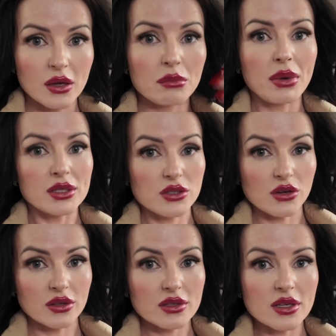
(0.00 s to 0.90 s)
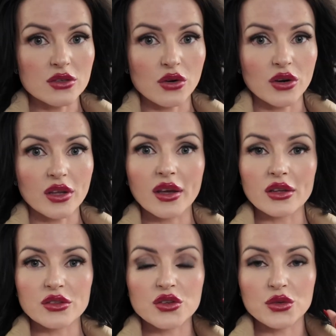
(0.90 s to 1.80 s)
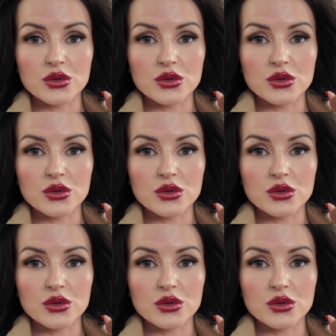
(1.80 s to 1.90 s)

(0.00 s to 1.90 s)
buttocks is already gone too.